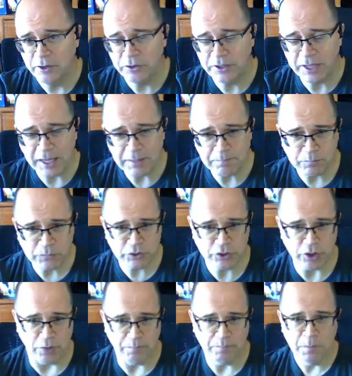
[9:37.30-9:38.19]
Okay,
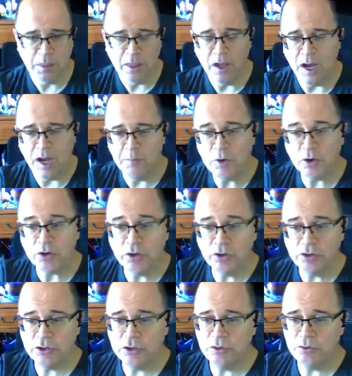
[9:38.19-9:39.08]
so I'm not
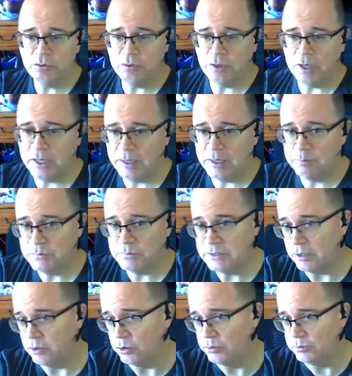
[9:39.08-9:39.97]
going to
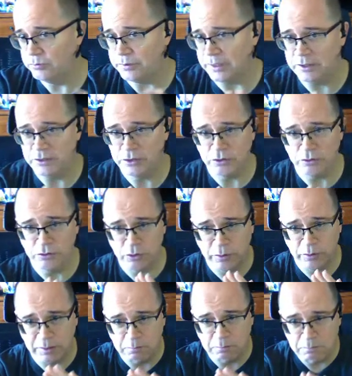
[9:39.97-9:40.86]
delve into
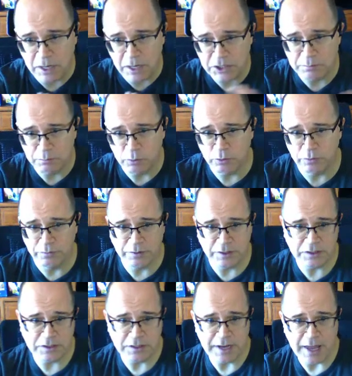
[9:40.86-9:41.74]
doing much more
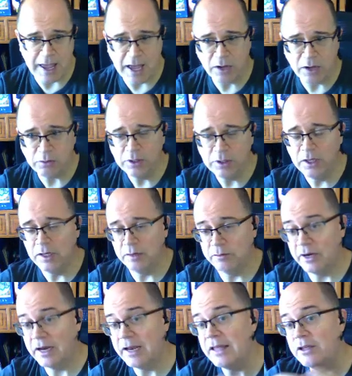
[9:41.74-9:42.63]
of this now.
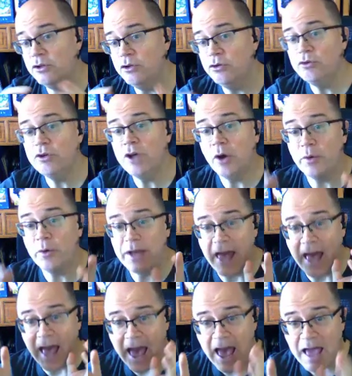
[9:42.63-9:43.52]
I'm going to let you go
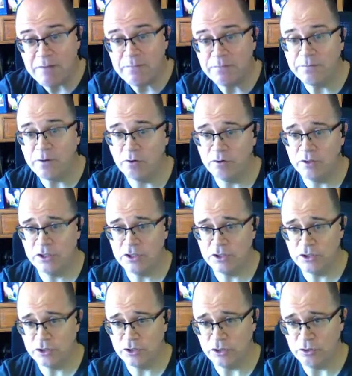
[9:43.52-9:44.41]
and add
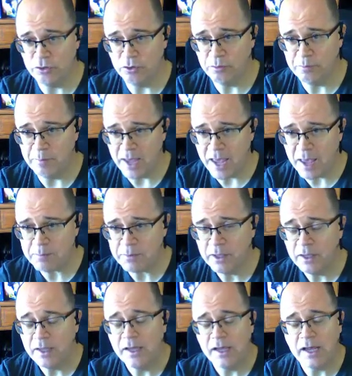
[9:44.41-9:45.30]
forests to your
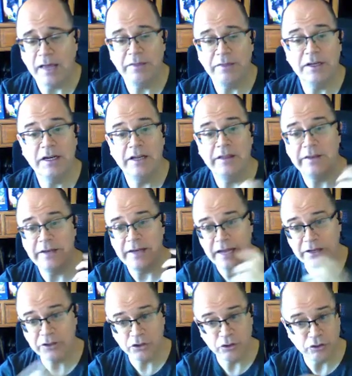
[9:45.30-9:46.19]
map. And then in the
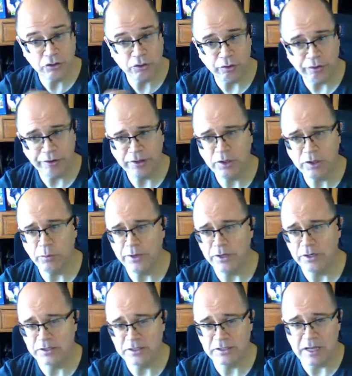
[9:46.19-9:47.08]
next tutorial,
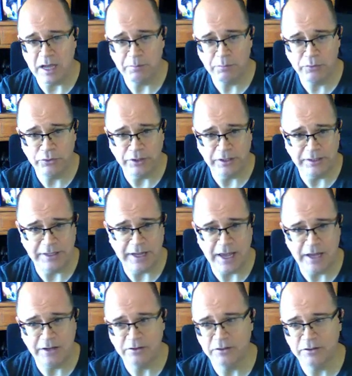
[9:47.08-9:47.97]
we're going to start putting
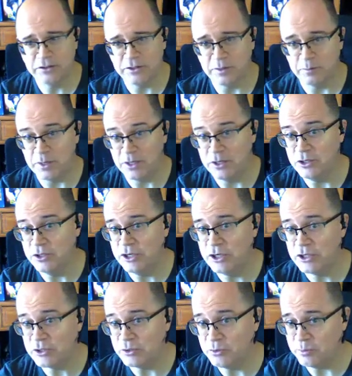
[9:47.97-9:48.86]
down some
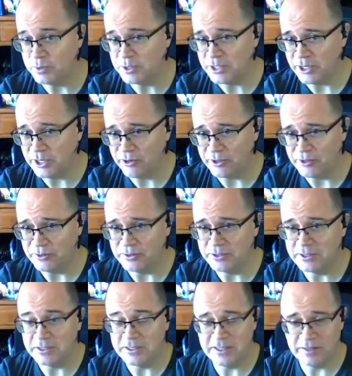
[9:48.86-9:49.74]
additional
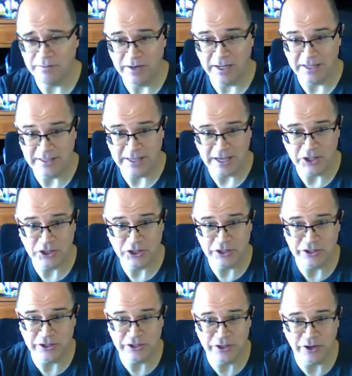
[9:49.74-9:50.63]
materials,
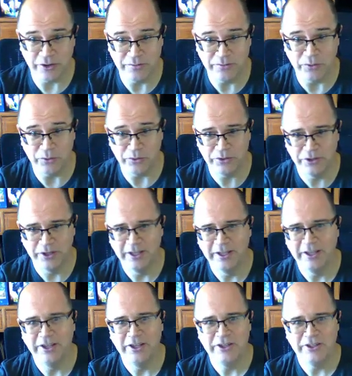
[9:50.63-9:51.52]
civilizations, and so forth.
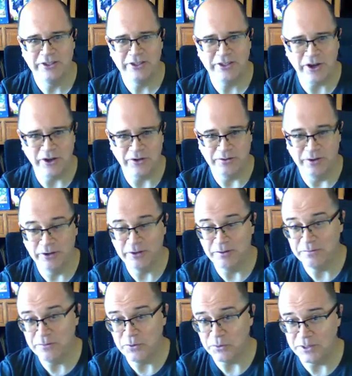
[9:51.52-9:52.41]
So
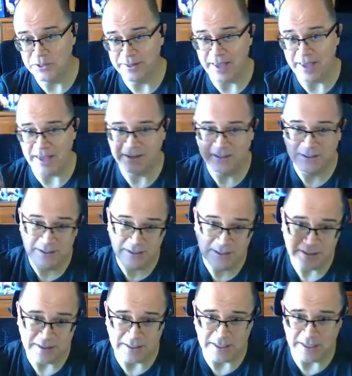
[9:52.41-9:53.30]
looking forward to that.
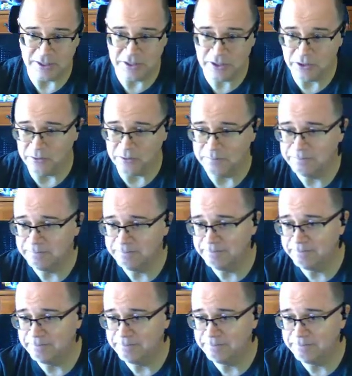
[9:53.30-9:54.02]
See you soon.